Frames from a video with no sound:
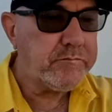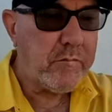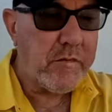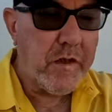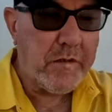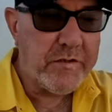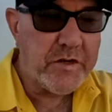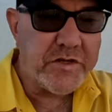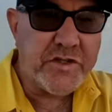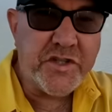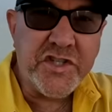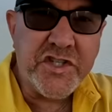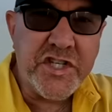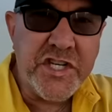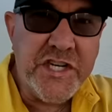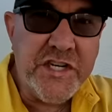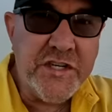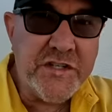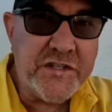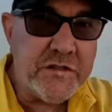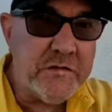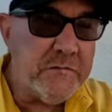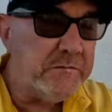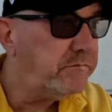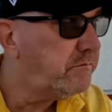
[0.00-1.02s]
The
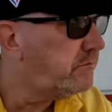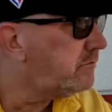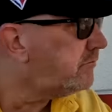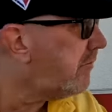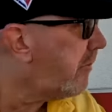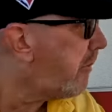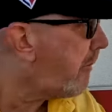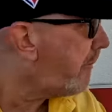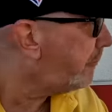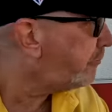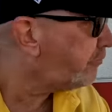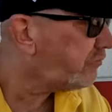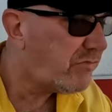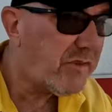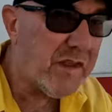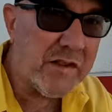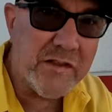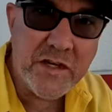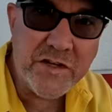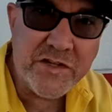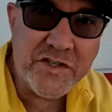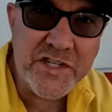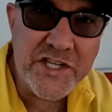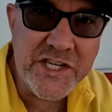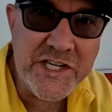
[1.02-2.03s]
cheese,
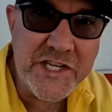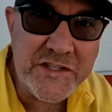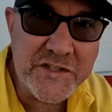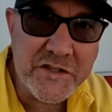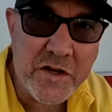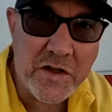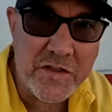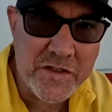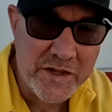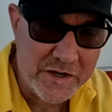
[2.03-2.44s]
the cheese on